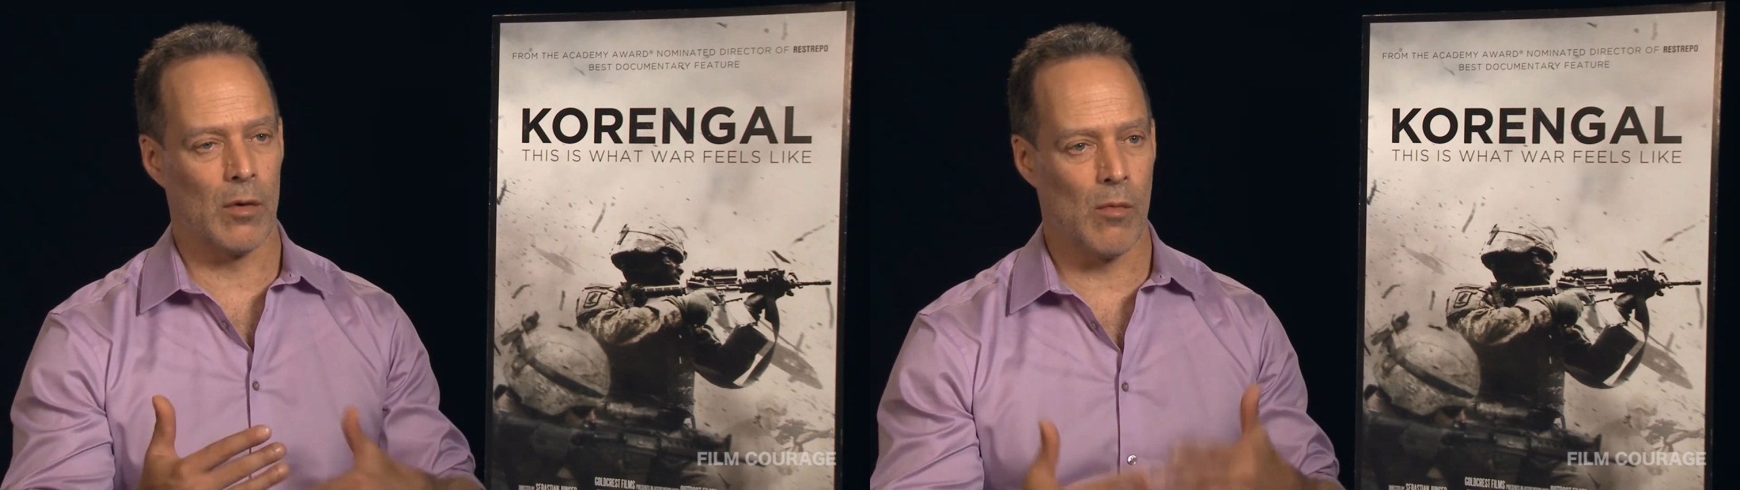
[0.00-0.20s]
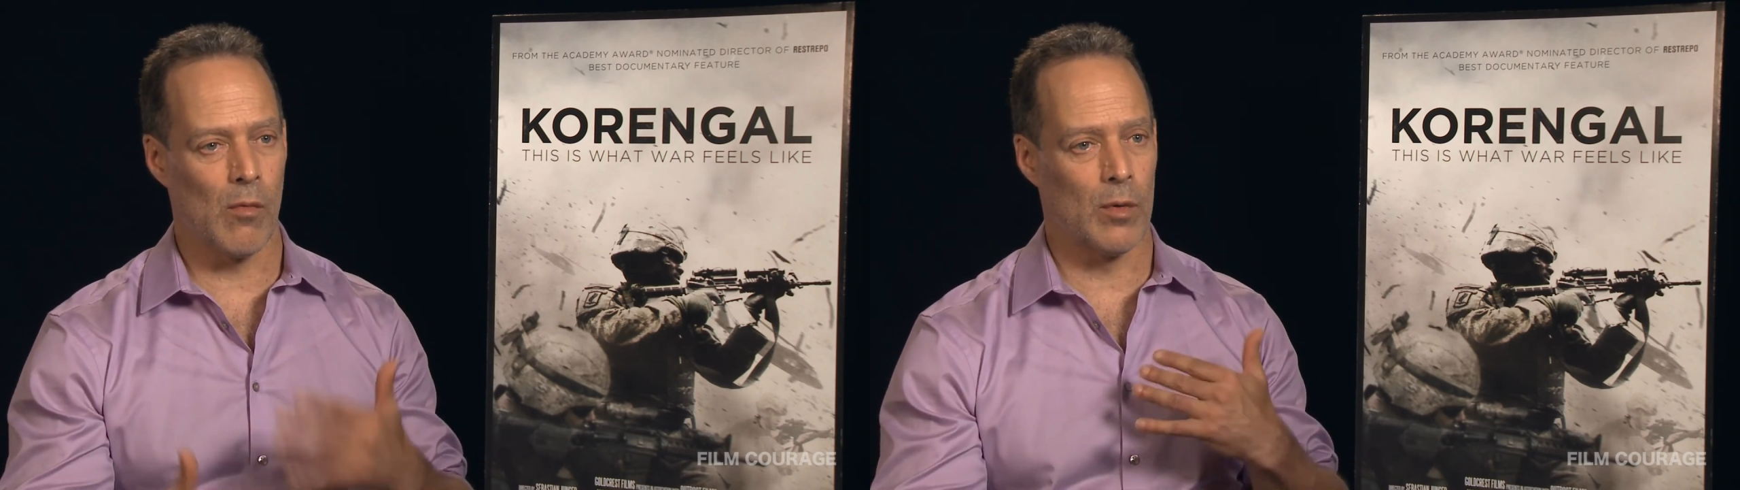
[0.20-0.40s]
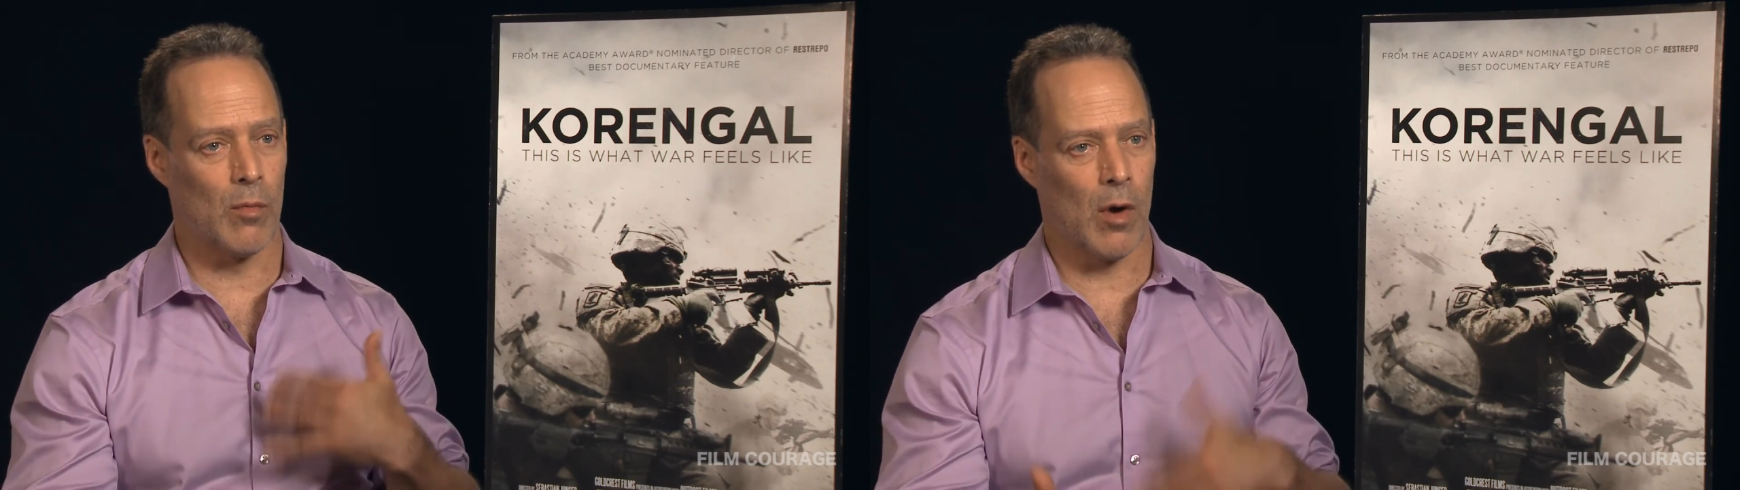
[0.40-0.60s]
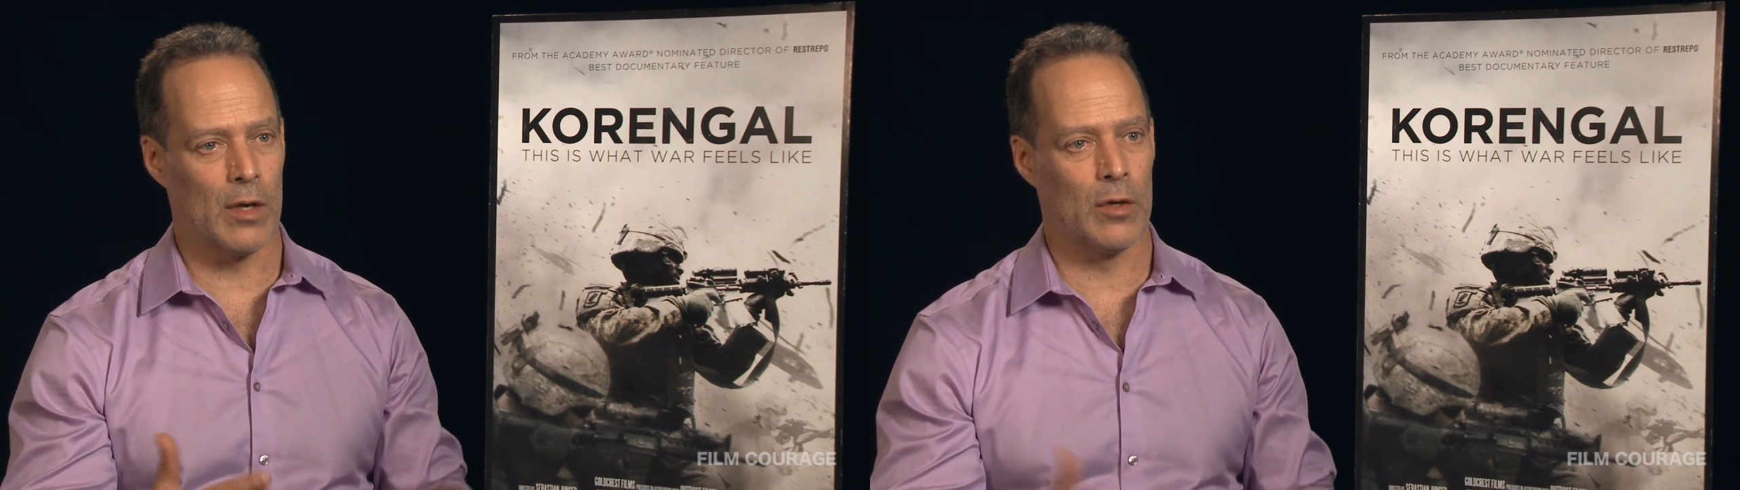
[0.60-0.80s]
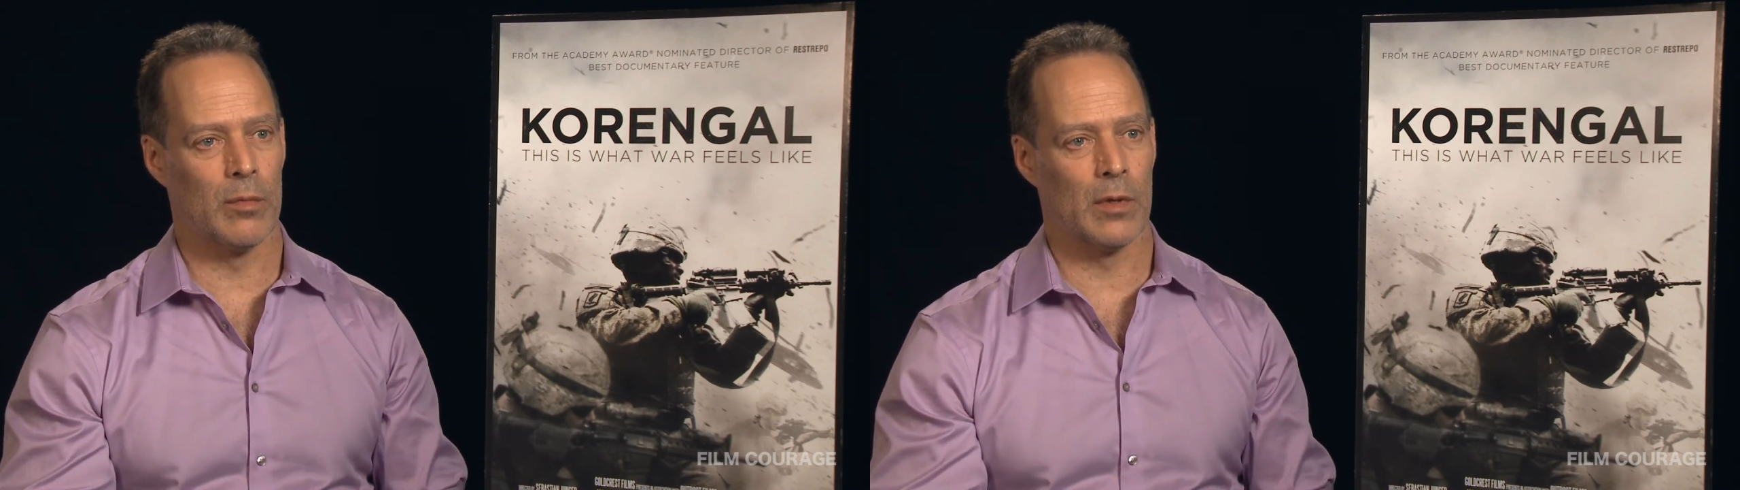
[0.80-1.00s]
would want to
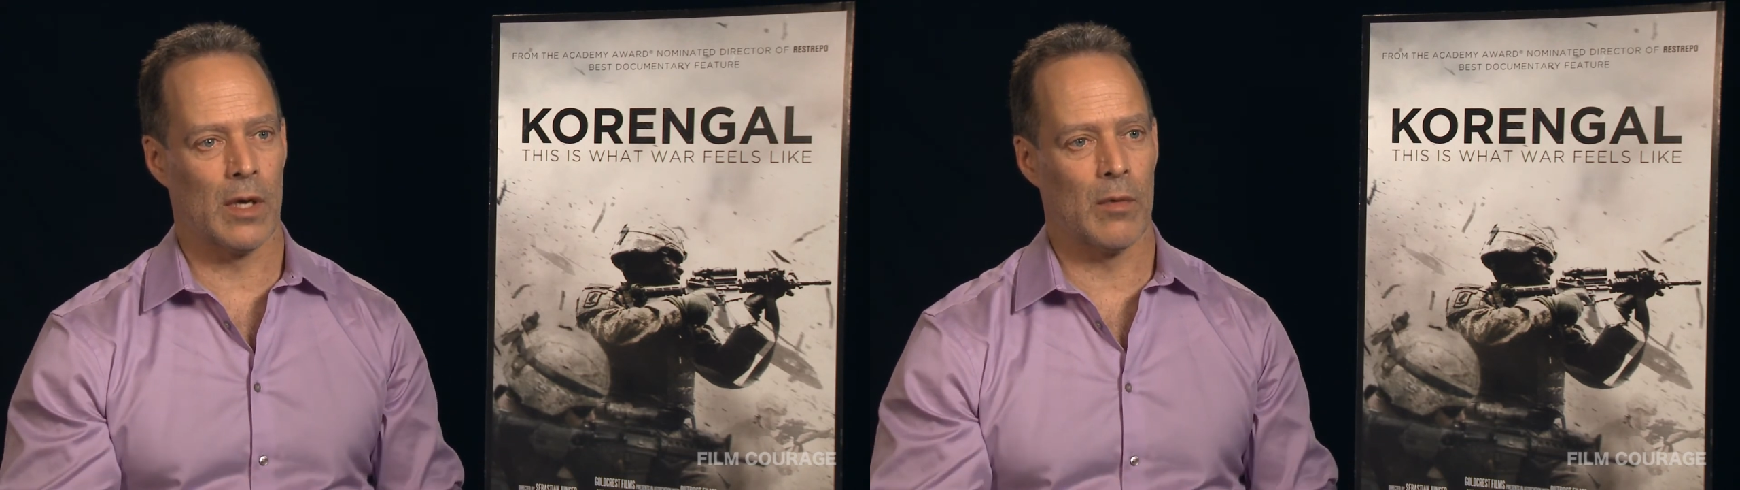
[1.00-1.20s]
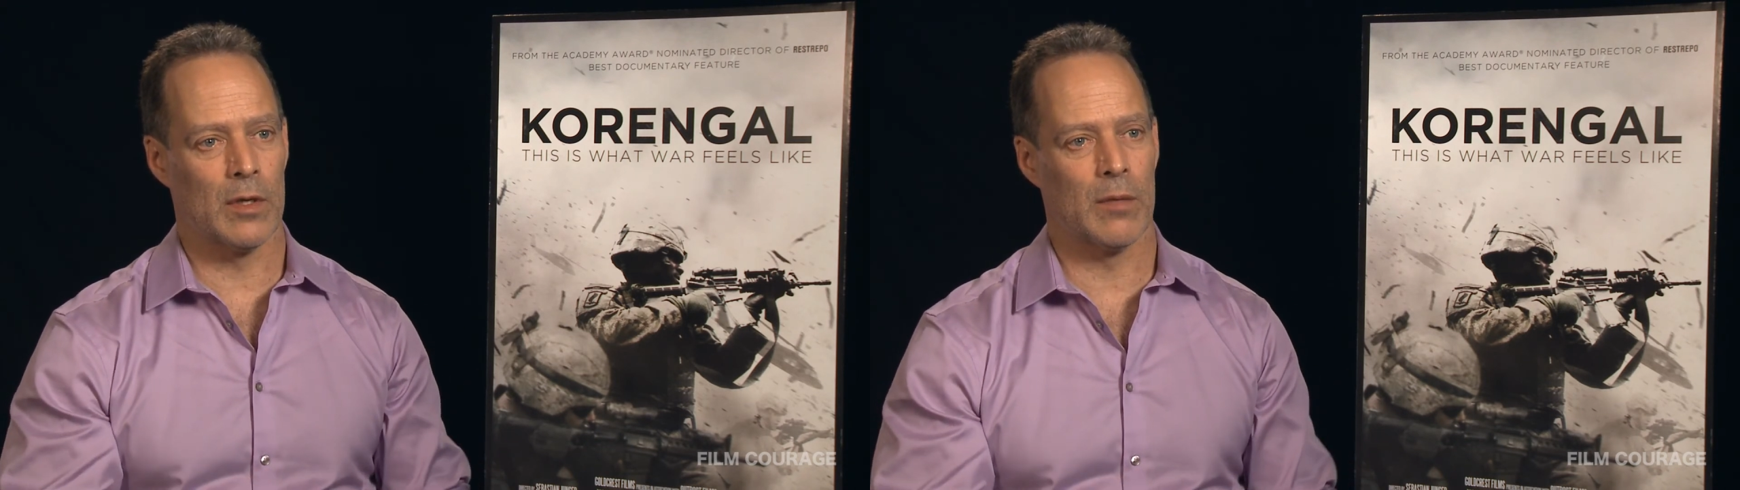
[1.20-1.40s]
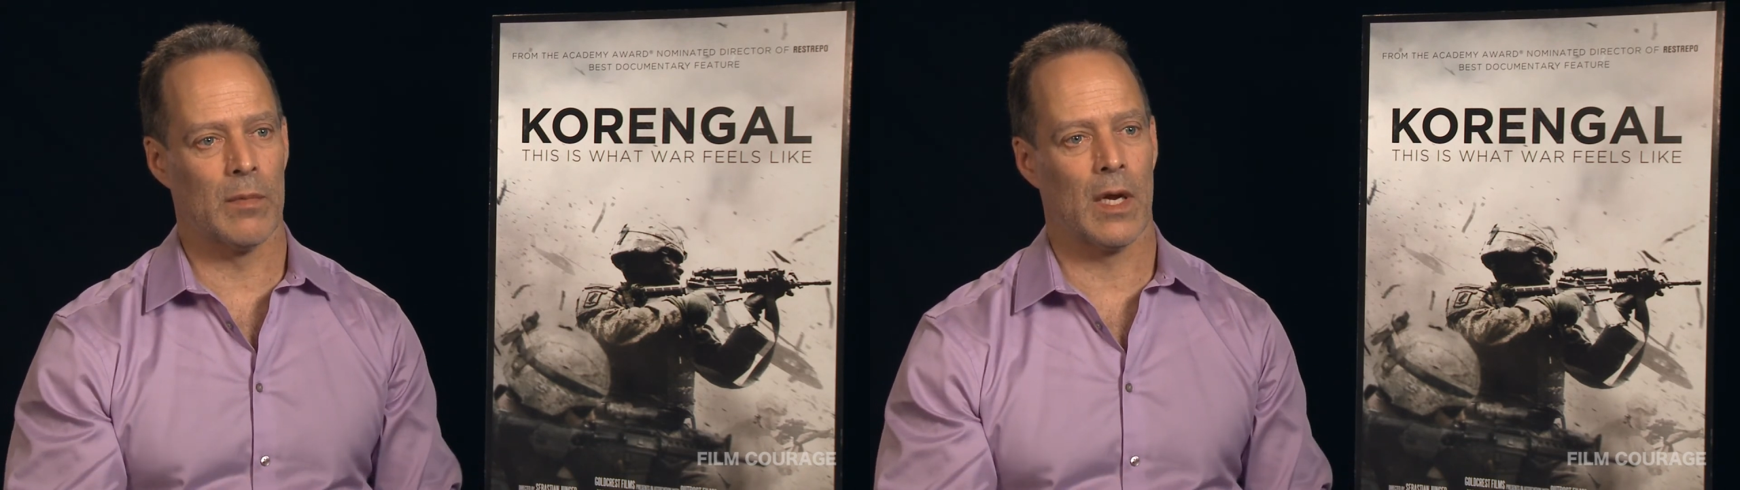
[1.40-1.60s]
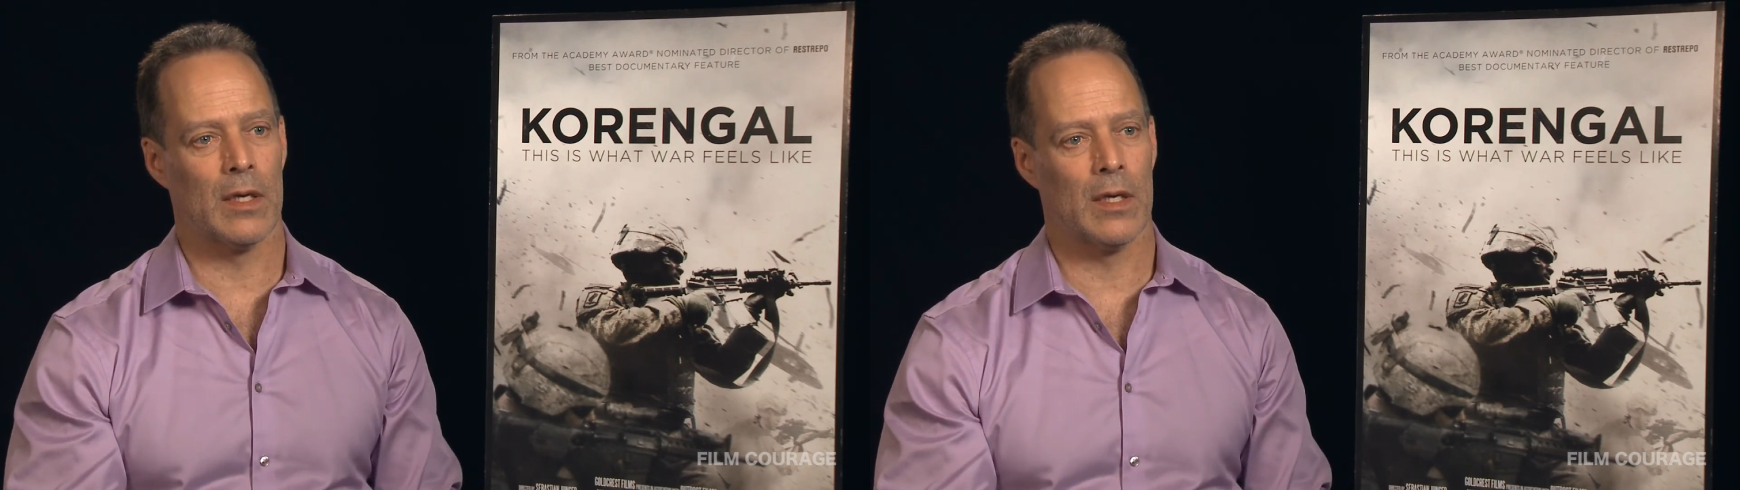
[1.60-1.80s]
duplicate what Tim and I